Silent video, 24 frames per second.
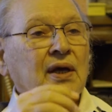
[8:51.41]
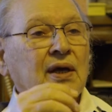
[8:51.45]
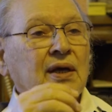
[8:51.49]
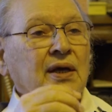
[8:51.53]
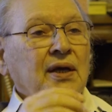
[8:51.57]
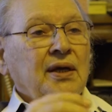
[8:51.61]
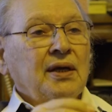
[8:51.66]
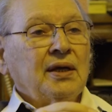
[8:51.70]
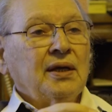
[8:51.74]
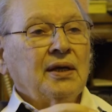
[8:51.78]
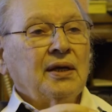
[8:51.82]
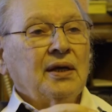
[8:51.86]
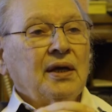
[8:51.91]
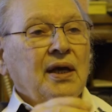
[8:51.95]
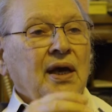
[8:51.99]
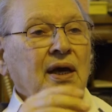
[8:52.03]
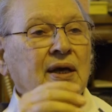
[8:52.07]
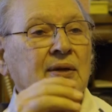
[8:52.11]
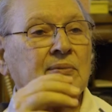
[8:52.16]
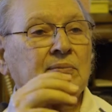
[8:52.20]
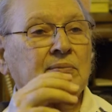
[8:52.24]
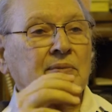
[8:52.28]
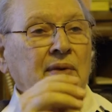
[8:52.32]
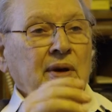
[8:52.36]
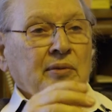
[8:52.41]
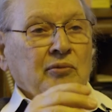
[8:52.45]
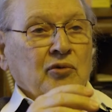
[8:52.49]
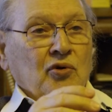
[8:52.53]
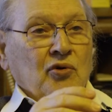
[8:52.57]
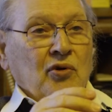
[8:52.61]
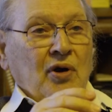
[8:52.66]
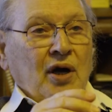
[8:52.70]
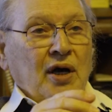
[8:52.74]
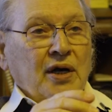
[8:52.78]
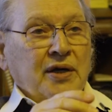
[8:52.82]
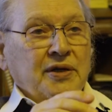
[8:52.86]
He had
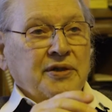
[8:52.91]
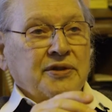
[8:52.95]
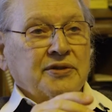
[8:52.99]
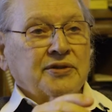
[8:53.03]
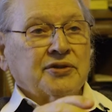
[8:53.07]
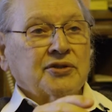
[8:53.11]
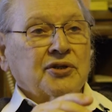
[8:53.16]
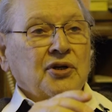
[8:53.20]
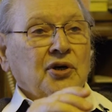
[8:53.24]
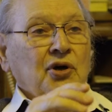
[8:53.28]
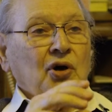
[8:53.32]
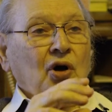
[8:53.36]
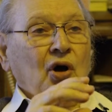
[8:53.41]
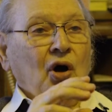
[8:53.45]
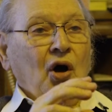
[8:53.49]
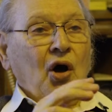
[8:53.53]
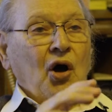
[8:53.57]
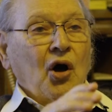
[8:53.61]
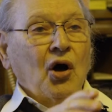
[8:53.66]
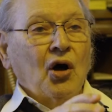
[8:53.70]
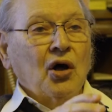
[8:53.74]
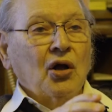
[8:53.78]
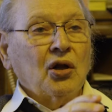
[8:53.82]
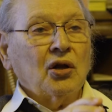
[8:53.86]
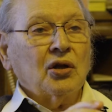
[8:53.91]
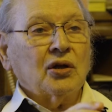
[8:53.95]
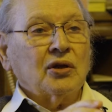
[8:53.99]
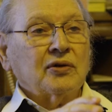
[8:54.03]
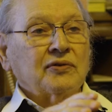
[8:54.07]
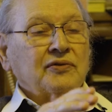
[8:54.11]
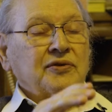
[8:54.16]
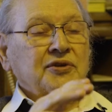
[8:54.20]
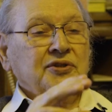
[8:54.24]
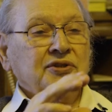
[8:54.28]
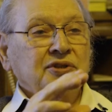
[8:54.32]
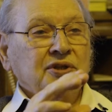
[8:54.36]
memorized all
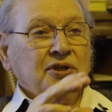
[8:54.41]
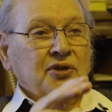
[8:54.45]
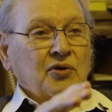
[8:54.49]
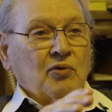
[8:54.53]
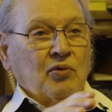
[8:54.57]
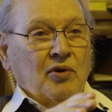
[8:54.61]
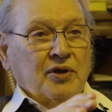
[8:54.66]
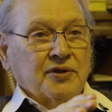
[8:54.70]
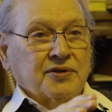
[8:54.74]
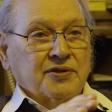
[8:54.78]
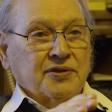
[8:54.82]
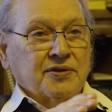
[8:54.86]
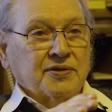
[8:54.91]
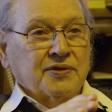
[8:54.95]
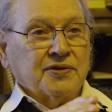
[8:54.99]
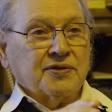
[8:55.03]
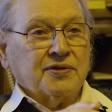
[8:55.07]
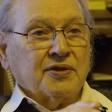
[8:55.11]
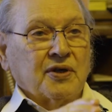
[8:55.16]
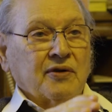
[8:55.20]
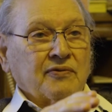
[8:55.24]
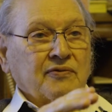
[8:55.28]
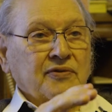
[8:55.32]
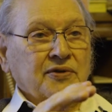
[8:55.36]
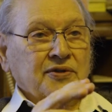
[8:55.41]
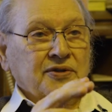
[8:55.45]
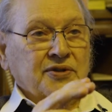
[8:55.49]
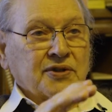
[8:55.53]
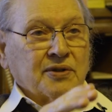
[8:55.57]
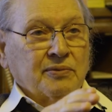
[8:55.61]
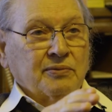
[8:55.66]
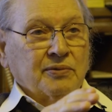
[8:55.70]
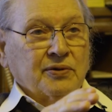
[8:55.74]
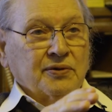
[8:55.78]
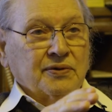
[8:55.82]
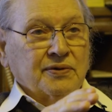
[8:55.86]
of the sequences of the
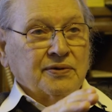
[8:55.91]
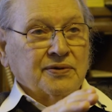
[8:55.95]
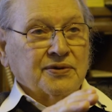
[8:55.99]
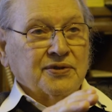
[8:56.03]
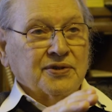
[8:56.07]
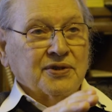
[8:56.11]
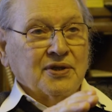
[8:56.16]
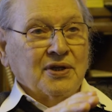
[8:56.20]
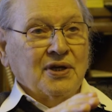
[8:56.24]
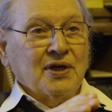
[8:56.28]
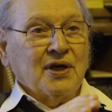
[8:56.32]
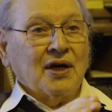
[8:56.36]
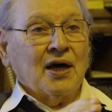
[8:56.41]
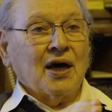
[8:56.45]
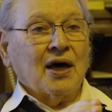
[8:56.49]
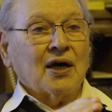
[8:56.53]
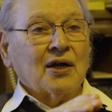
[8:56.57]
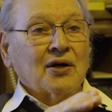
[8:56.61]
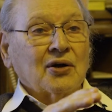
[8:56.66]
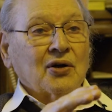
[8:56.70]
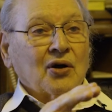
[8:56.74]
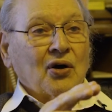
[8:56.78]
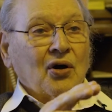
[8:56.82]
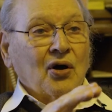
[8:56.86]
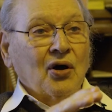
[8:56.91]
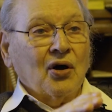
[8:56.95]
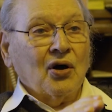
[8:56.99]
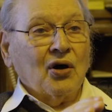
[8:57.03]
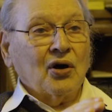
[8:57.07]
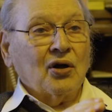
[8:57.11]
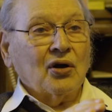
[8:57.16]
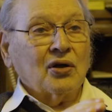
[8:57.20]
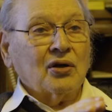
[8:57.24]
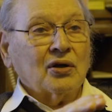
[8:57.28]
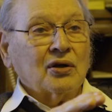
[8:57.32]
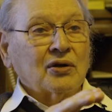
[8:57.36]
symbols on
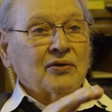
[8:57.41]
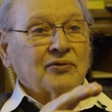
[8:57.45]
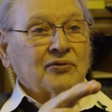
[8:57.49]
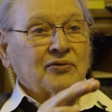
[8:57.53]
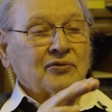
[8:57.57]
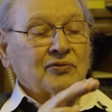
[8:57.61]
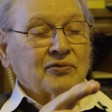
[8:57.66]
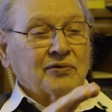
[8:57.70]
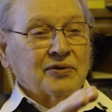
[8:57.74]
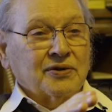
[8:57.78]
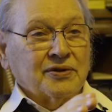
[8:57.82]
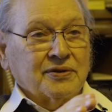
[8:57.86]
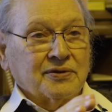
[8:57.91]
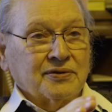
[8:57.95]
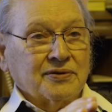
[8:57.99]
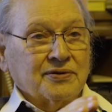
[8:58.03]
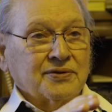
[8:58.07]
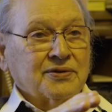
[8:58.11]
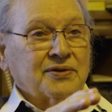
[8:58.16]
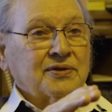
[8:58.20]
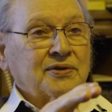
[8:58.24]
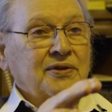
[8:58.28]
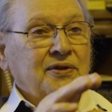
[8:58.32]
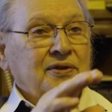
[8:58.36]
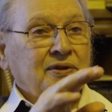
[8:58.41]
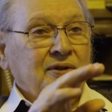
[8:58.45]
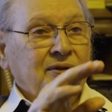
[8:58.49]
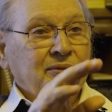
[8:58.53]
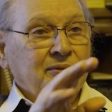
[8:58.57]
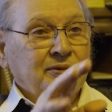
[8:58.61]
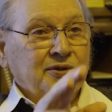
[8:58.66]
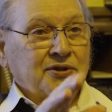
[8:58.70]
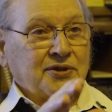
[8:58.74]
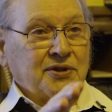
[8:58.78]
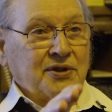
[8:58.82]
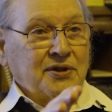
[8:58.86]
all of the reels in the
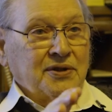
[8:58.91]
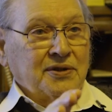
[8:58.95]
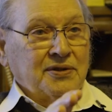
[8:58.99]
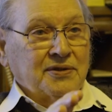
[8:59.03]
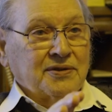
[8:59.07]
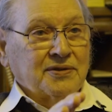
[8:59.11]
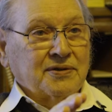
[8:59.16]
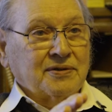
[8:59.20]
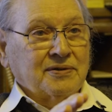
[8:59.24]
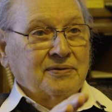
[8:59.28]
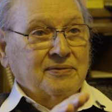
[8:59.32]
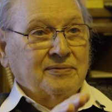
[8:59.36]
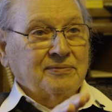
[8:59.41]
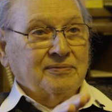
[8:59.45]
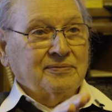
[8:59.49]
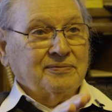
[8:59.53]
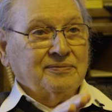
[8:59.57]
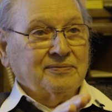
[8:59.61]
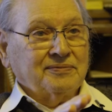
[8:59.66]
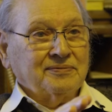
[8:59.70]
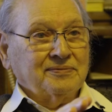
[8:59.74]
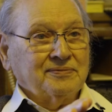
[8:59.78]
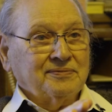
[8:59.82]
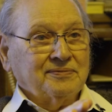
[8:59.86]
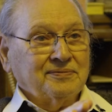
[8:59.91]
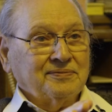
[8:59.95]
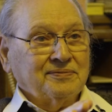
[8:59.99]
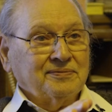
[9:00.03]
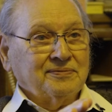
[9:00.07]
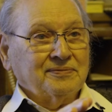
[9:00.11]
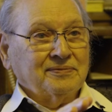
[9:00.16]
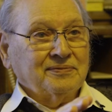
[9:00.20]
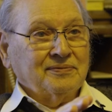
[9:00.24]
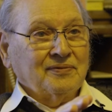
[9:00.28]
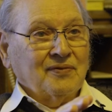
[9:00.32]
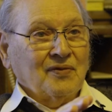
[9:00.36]
machines.
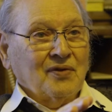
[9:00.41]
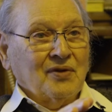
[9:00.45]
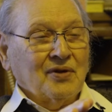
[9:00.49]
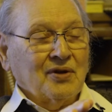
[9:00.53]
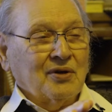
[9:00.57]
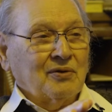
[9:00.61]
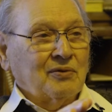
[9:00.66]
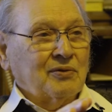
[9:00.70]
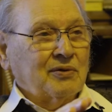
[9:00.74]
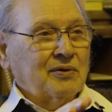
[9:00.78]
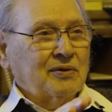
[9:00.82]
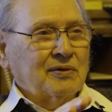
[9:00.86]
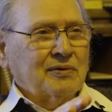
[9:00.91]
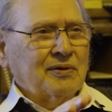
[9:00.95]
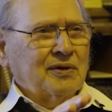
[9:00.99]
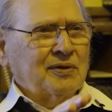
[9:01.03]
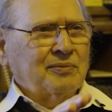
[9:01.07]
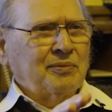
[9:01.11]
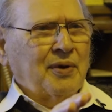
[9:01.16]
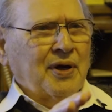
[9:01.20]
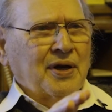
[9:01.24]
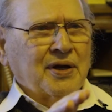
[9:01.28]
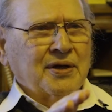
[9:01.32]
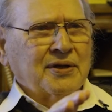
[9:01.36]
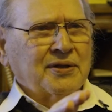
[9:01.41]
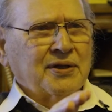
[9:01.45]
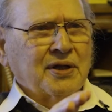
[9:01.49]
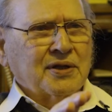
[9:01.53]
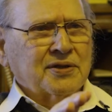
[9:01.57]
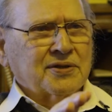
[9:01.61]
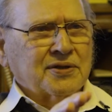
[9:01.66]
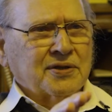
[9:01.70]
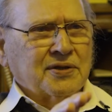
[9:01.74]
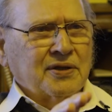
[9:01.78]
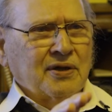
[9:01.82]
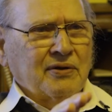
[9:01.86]
There were about a
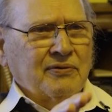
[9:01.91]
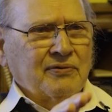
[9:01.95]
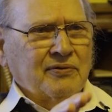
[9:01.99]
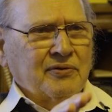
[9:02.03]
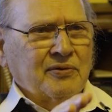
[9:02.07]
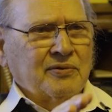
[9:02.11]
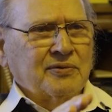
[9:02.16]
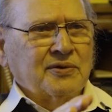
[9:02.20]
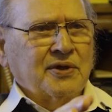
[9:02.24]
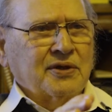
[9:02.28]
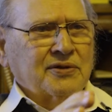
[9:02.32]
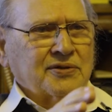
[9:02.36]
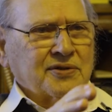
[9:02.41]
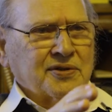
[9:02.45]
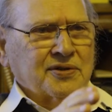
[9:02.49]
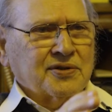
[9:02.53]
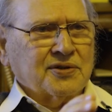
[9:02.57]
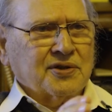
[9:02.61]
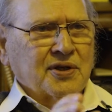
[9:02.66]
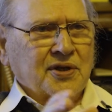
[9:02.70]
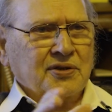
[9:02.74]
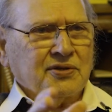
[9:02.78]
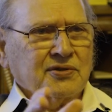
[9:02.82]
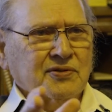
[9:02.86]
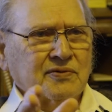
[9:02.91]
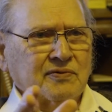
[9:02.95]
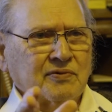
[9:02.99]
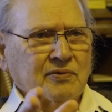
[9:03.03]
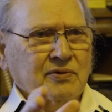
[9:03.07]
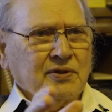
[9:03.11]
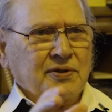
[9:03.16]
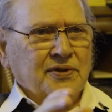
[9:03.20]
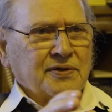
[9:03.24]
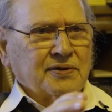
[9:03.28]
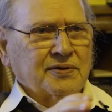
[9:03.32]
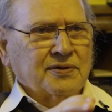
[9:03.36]
dozen of them, a dozen sets of
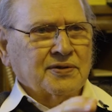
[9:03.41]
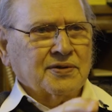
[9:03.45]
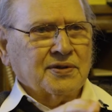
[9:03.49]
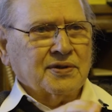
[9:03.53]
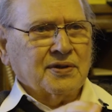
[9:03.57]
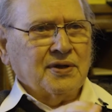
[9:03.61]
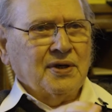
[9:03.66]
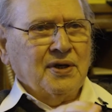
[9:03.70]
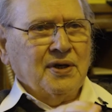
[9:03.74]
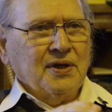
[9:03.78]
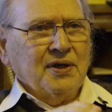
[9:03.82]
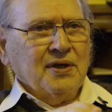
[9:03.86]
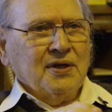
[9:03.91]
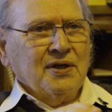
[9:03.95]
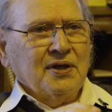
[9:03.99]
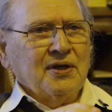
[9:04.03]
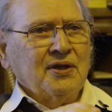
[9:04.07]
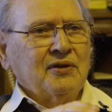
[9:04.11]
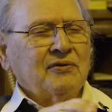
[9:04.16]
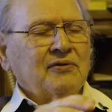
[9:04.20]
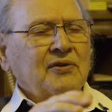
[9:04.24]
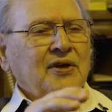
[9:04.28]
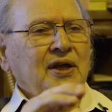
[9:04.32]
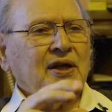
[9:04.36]
reels. He even